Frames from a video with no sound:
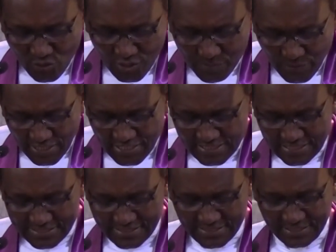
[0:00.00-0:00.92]
do not break
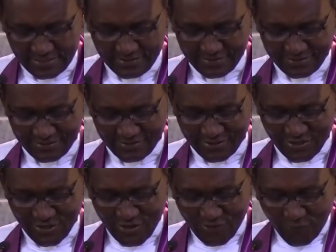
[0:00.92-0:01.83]
in and steal.
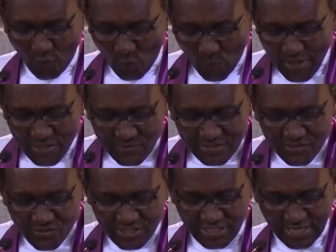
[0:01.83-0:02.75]
For where
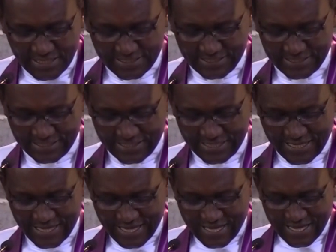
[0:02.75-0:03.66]
your treasure is,
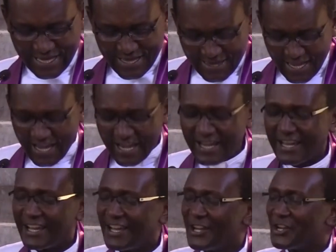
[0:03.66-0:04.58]
there
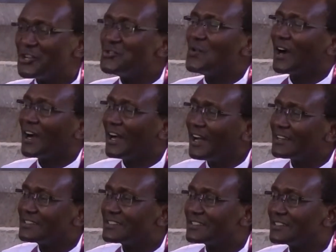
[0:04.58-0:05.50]
your
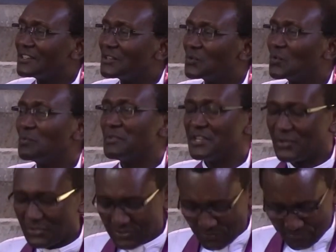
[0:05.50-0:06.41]
heart will
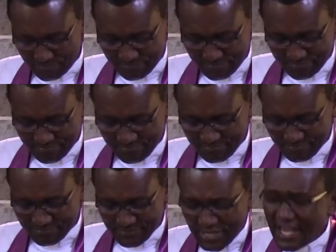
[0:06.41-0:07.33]
be also.
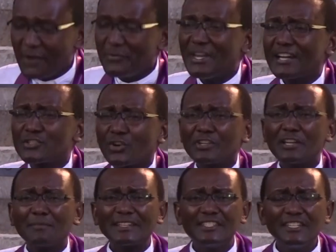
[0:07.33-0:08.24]
Here we are talking